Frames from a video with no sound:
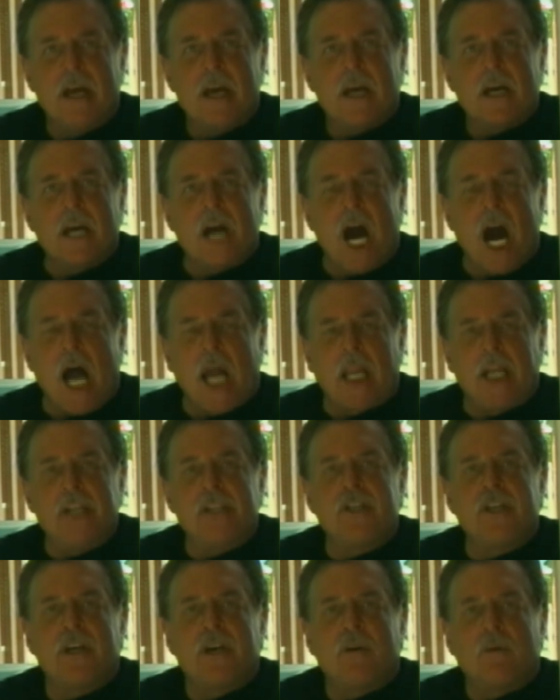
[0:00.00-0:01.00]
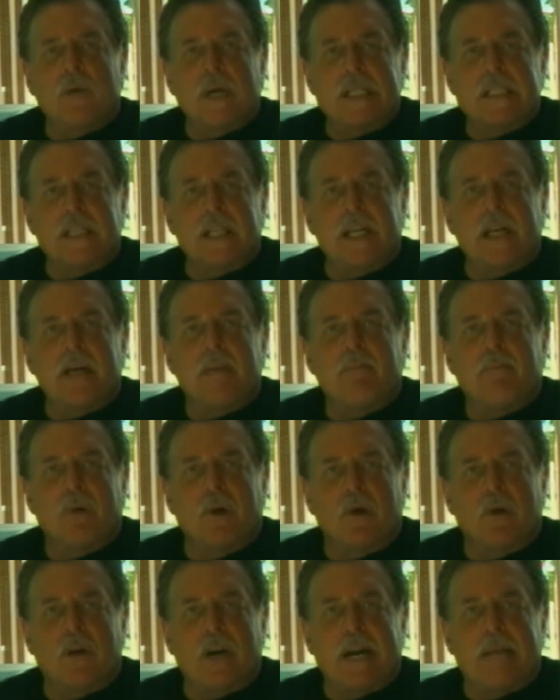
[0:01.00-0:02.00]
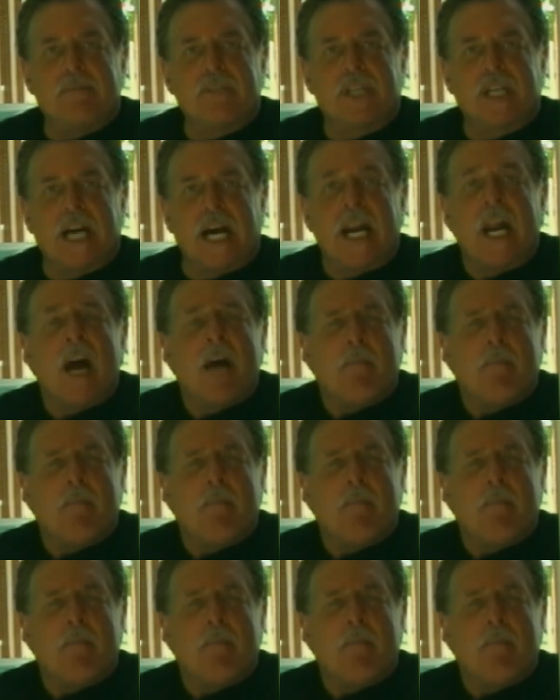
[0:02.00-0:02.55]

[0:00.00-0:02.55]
college wrestling programs cut,